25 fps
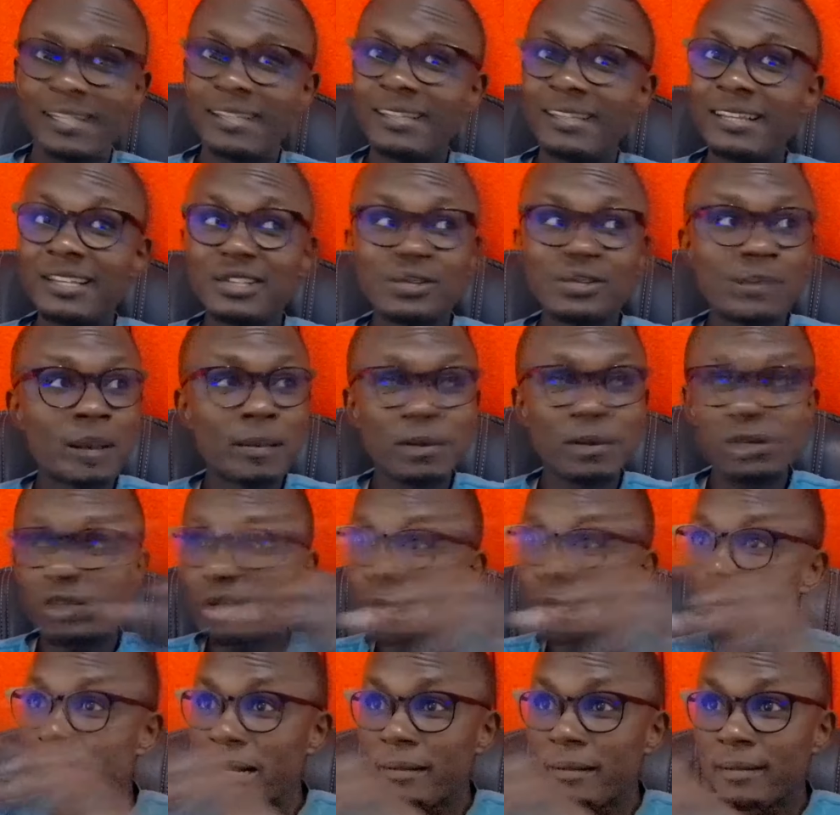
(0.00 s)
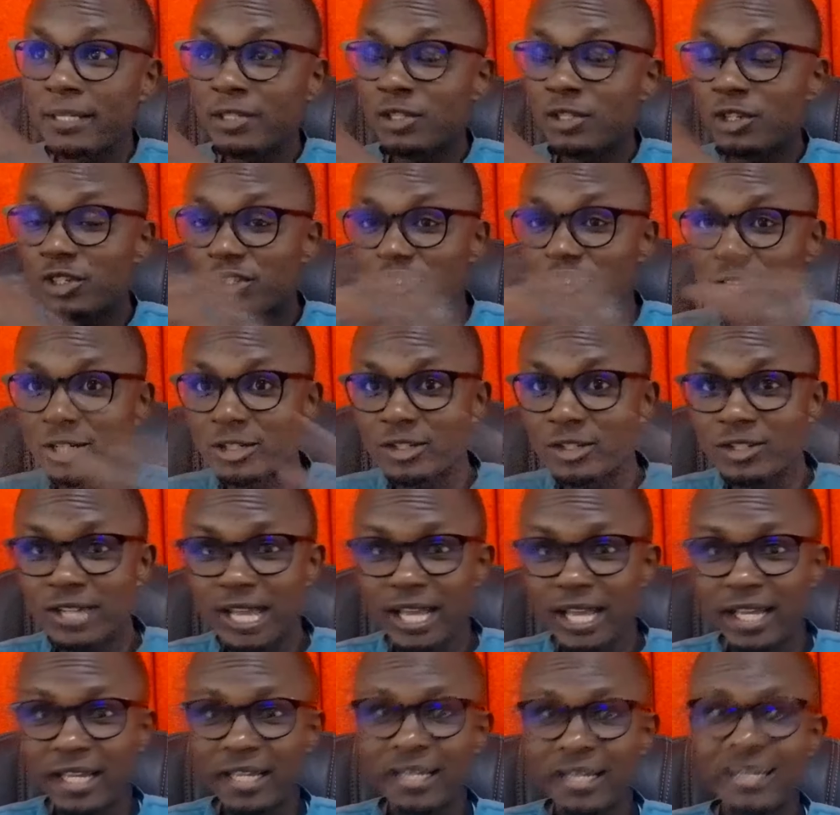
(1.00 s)
These members of parliament you're seeing
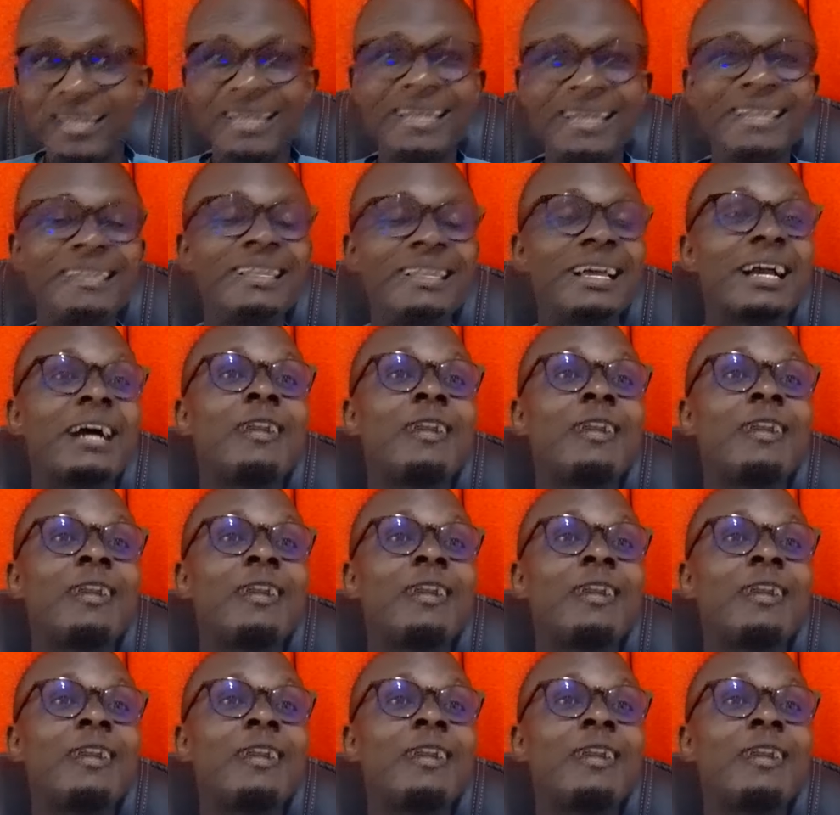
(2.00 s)
today, they